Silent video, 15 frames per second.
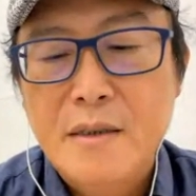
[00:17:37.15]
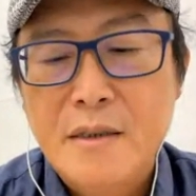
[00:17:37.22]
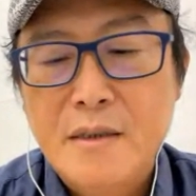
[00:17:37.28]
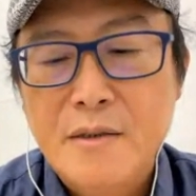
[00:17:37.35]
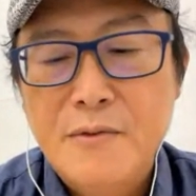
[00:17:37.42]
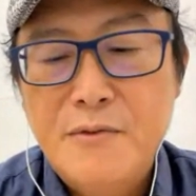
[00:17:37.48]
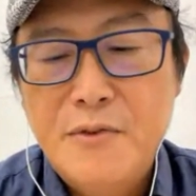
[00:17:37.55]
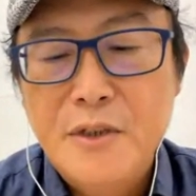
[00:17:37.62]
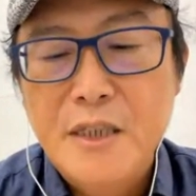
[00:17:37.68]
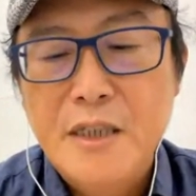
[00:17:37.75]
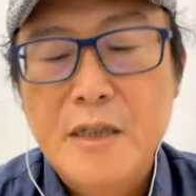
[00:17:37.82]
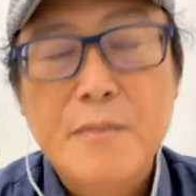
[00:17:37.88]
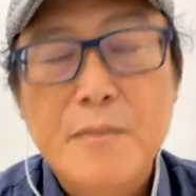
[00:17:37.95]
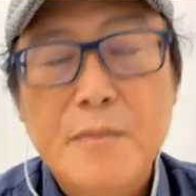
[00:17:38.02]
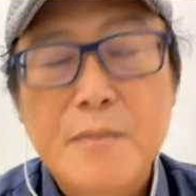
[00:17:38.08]
human
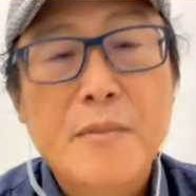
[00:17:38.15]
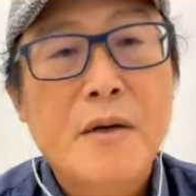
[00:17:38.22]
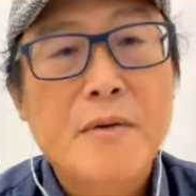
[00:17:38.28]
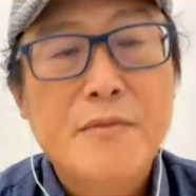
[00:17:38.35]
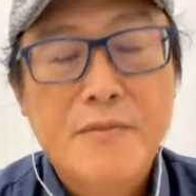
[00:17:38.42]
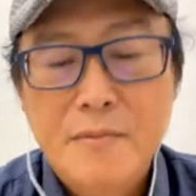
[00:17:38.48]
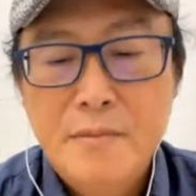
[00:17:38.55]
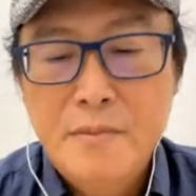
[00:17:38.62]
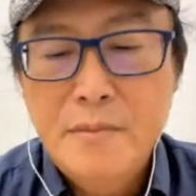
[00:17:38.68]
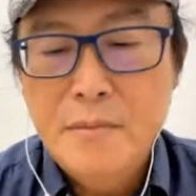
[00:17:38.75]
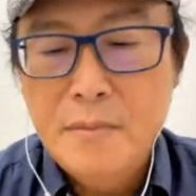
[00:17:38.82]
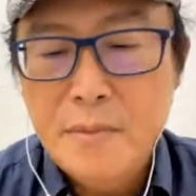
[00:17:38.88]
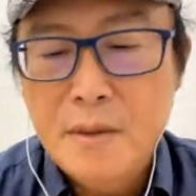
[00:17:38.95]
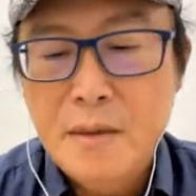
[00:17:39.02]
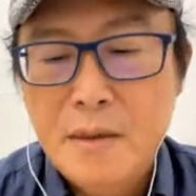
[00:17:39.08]
rights, and the
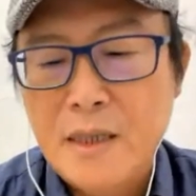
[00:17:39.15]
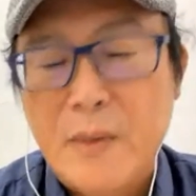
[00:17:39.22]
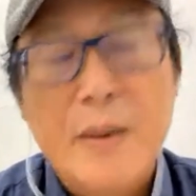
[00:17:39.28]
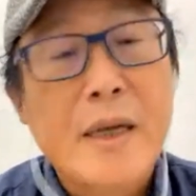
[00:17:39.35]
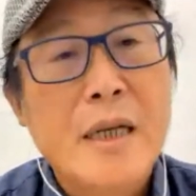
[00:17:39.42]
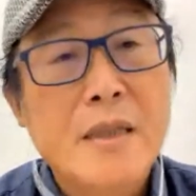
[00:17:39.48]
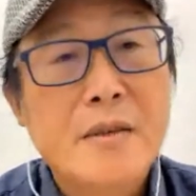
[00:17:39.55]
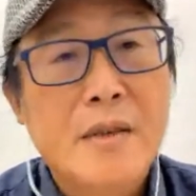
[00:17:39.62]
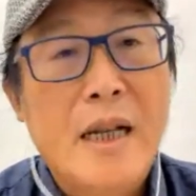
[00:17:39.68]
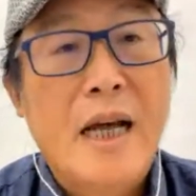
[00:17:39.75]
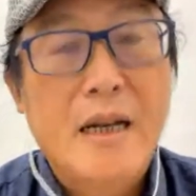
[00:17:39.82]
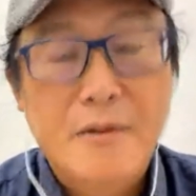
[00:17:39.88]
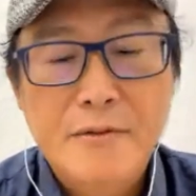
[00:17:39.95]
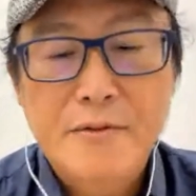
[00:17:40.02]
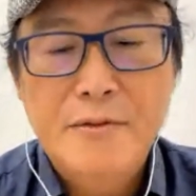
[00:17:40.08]
freedom of
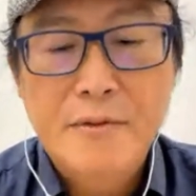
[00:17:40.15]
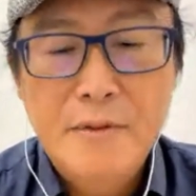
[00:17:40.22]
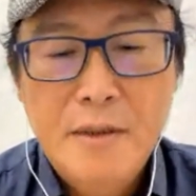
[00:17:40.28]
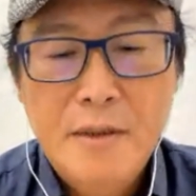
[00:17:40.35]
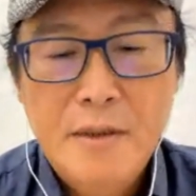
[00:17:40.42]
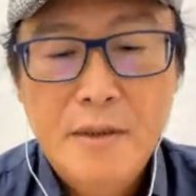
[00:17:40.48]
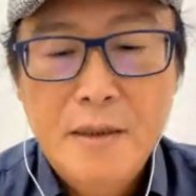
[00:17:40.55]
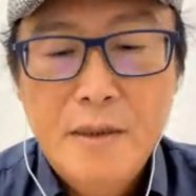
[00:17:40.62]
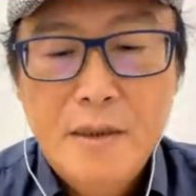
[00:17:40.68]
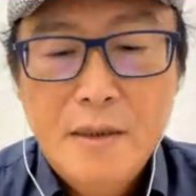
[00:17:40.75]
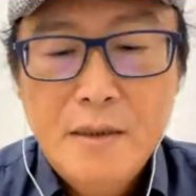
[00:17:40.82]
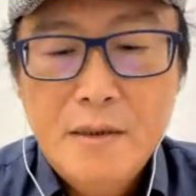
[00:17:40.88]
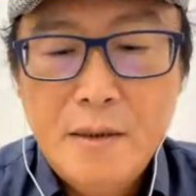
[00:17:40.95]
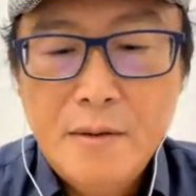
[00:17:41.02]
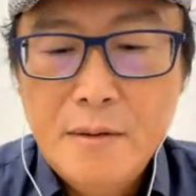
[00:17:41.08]

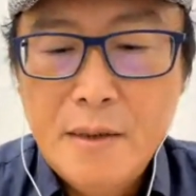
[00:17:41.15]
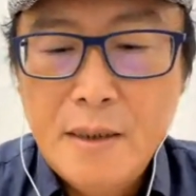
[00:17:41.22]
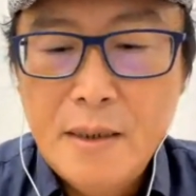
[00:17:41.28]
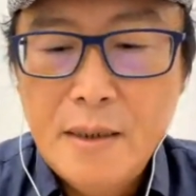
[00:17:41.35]
Taiwanese life.